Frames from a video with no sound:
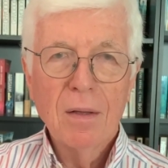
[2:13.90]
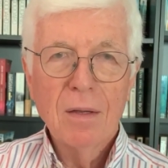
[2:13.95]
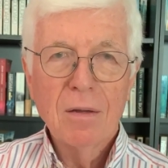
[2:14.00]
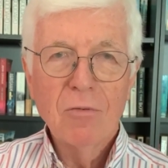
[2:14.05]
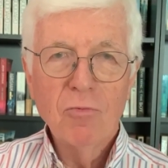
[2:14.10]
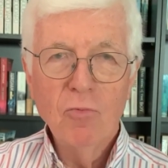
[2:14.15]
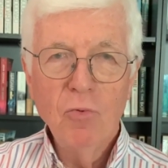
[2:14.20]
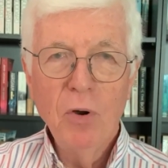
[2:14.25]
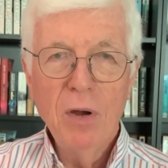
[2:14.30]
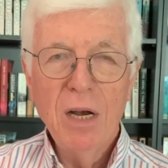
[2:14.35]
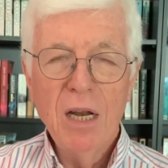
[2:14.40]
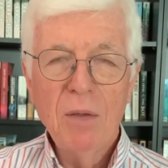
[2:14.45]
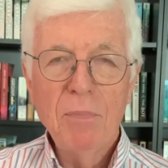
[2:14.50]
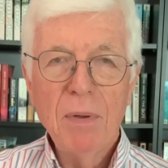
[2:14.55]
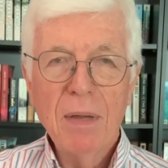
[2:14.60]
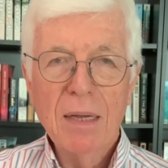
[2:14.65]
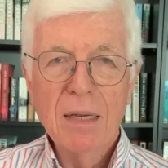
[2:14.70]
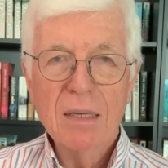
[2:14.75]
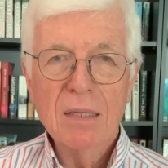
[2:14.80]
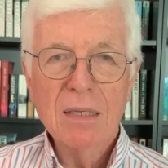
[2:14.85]
really
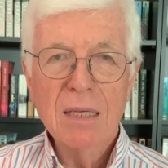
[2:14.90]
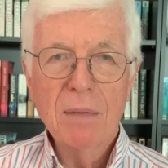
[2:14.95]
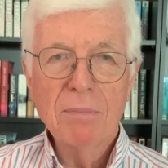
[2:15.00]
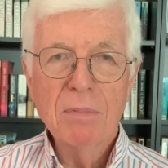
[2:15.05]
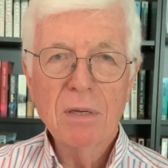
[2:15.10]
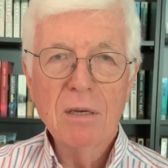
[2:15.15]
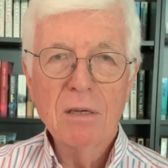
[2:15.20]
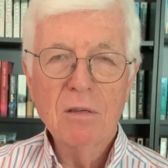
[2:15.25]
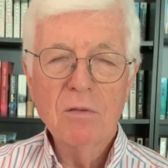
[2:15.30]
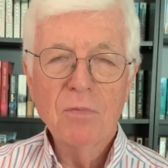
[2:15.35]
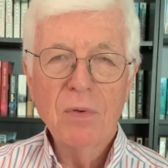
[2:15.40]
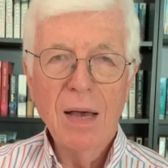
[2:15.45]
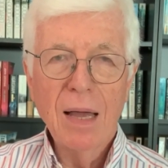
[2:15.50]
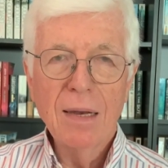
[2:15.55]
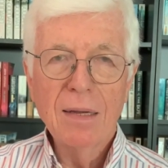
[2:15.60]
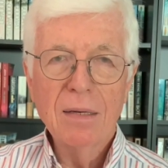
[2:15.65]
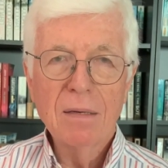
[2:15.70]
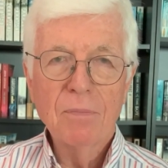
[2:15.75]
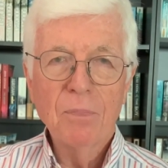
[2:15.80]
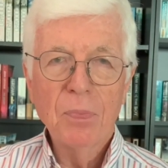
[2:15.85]
being accepted as
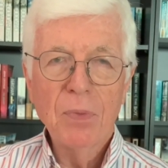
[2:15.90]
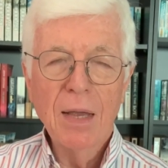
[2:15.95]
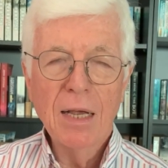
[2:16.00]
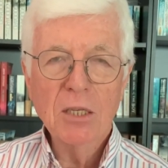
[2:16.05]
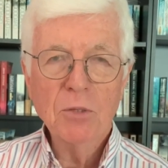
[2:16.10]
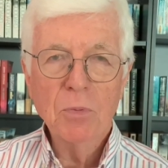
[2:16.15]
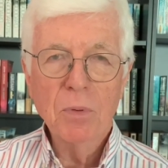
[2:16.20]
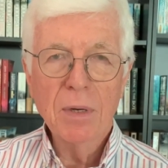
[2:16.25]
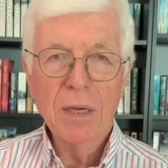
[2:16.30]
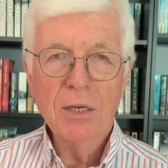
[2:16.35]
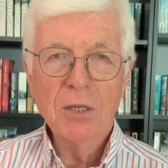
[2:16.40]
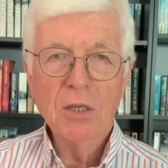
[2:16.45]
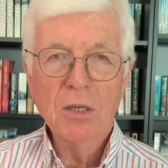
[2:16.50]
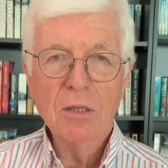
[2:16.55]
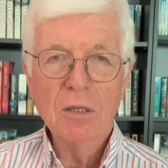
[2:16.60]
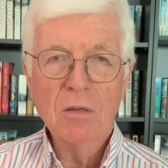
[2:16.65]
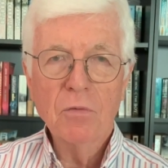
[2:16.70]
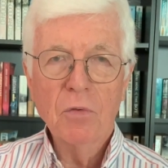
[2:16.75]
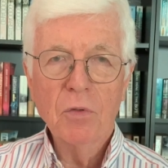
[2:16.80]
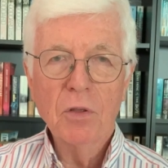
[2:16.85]
valid
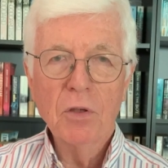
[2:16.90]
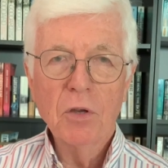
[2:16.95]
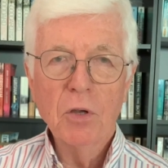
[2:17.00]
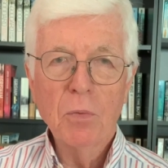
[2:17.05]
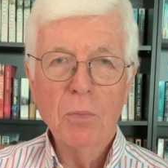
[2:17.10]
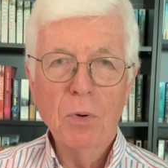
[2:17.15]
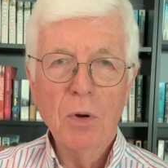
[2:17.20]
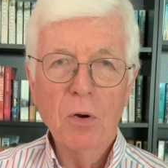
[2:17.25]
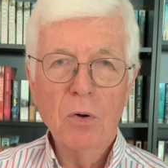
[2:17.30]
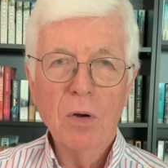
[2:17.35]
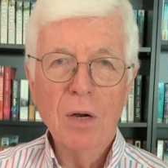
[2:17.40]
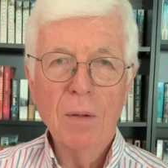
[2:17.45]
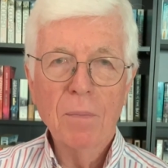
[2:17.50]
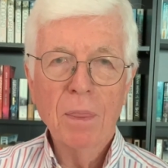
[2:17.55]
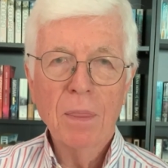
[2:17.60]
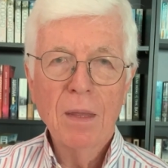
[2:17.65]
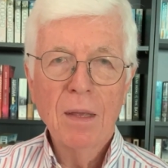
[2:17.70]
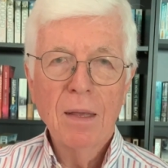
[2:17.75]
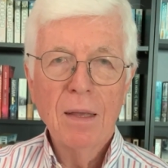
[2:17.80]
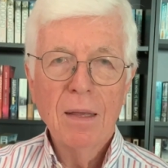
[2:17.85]
explanations for the new program.
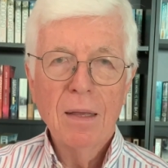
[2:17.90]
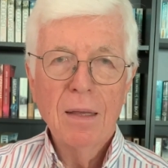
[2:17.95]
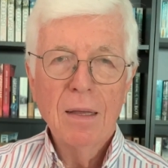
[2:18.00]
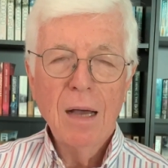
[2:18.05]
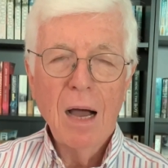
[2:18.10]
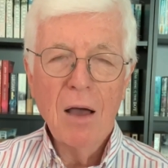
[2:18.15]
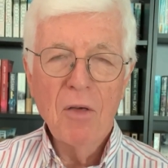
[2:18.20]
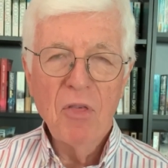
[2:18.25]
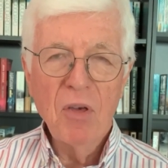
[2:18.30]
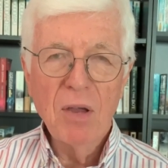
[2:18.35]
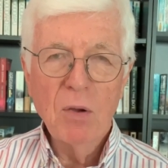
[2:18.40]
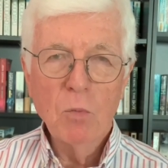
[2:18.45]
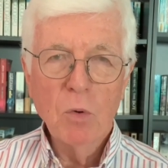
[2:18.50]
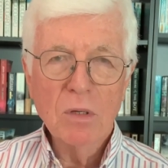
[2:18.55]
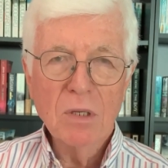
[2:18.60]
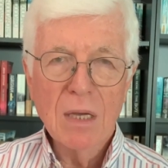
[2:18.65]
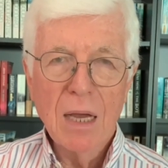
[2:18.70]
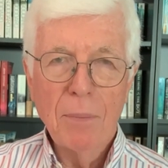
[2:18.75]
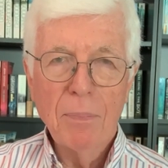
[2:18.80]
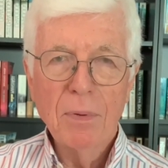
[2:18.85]
I think
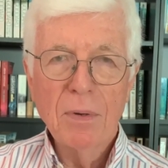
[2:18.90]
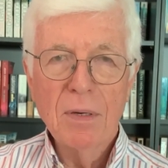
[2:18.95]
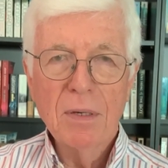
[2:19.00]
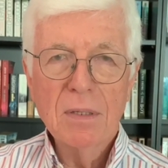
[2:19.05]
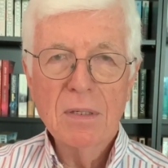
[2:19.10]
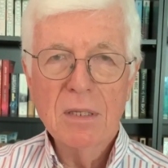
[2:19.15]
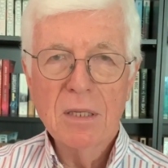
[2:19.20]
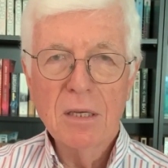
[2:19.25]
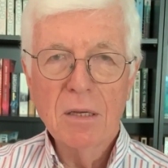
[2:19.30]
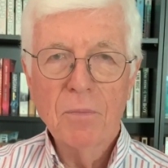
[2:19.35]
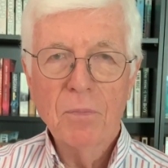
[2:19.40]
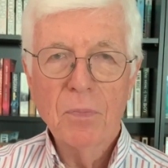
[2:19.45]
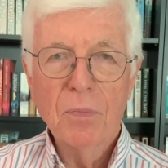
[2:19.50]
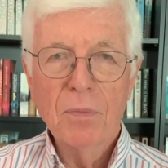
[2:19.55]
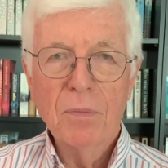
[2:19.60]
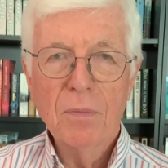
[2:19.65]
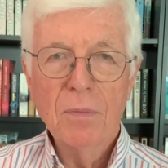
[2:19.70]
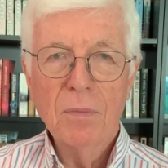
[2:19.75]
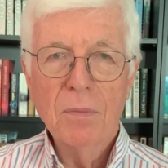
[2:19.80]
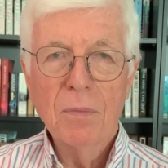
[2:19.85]
what's happened is that
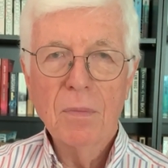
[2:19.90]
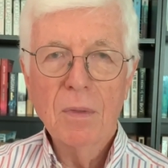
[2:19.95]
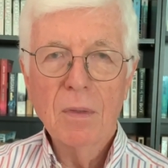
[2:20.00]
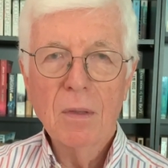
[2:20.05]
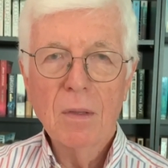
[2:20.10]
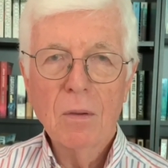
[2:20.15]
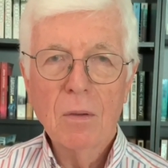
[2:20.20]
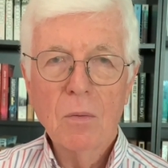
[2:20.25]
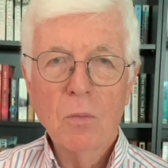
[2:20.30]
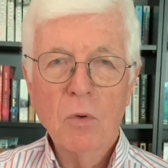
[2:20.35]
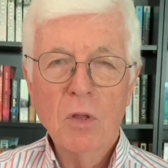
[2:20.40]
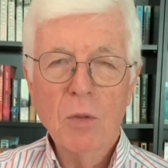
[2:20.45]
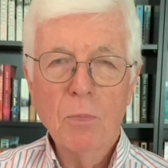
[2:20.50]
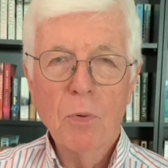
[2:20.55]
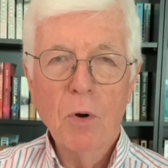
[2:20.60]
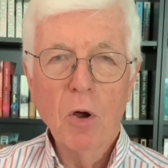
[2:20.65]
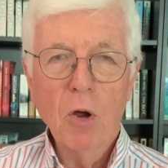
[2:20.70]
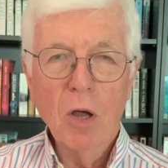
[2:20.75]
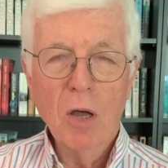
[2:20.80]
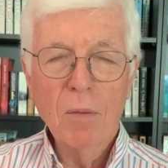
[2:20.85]
with the
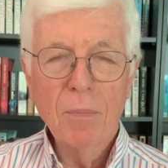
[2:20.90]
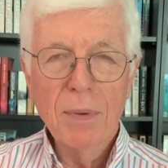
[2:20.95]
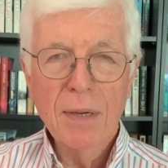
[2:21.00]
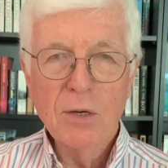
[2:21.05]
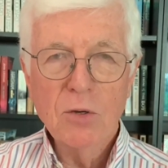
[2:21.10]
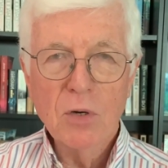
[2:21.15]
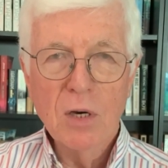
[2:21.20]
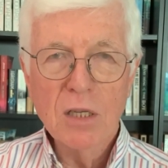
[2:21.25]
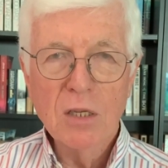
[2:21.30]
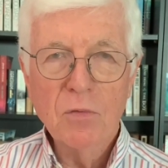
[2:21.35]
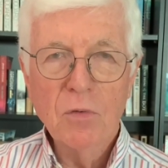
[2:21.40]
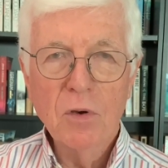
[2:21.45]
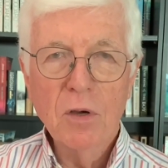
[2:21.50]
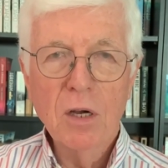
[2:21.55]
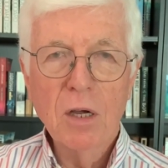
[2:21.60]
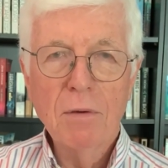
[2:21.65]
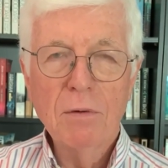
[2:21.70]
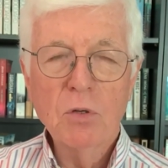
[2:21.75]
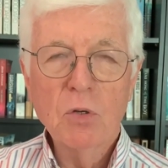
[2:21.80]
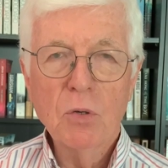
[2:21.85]
program being transferred
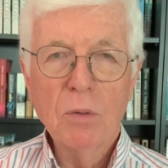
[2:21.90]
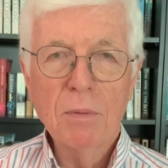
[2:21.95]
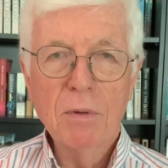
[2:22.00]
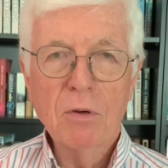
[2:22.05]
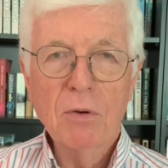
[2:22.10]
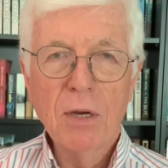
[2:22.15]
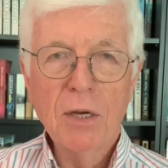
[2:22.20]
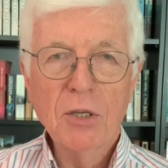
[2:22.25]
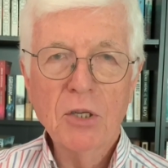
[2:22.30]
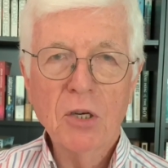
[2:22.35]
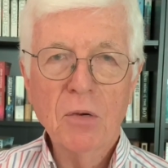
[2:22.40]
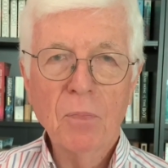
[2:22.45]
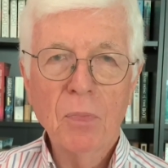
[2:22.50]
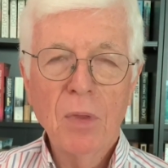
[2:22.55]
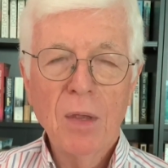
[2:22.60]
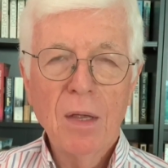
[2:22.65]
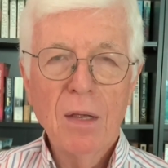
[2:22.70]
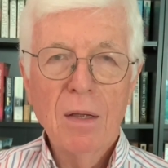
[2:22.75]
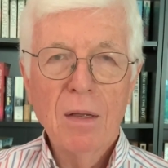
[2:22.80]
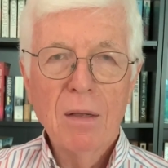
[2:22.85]
over to immigration,
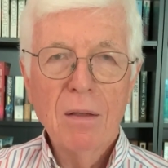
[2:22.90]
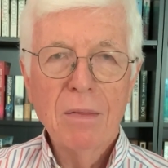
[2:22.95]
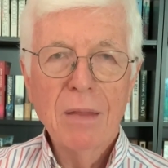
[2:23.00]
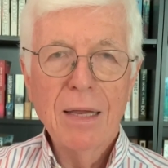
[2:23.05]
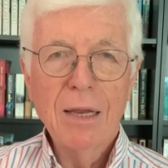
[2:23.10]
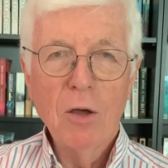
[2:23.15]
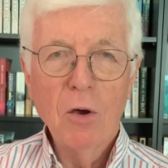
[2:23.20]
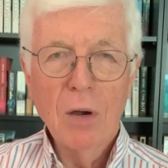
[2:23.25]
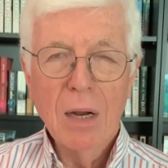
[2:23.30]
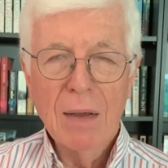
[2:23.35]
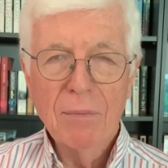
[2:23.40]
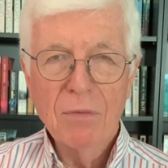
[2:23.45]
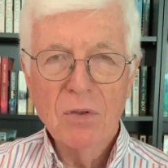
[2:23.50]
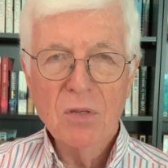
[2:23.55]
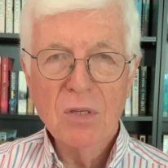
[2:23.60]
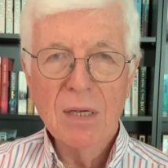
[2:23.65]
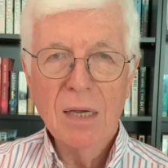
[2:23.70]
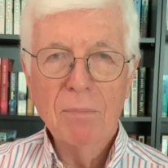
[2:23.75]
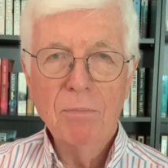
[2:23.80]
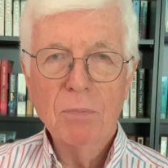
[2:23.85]
they don't have the
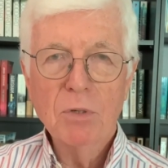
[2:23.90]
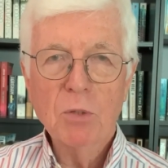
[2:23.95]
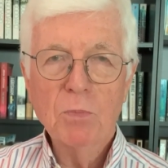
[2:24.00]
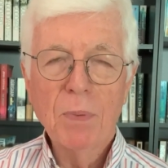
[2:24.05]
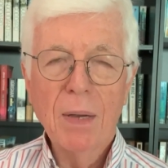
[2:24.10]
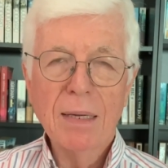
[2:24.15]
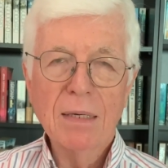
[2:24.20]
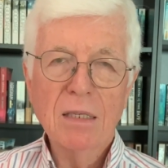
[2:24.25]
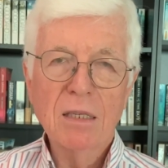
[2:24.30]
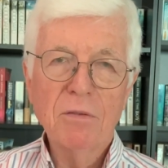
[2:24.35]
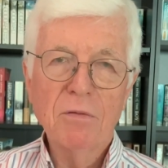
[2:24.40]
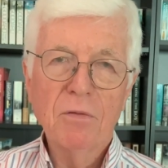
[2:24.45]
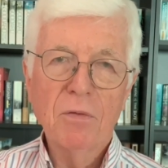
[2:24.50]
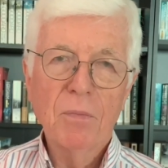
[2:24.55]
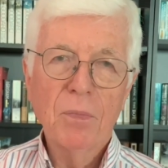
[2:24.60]
same perspective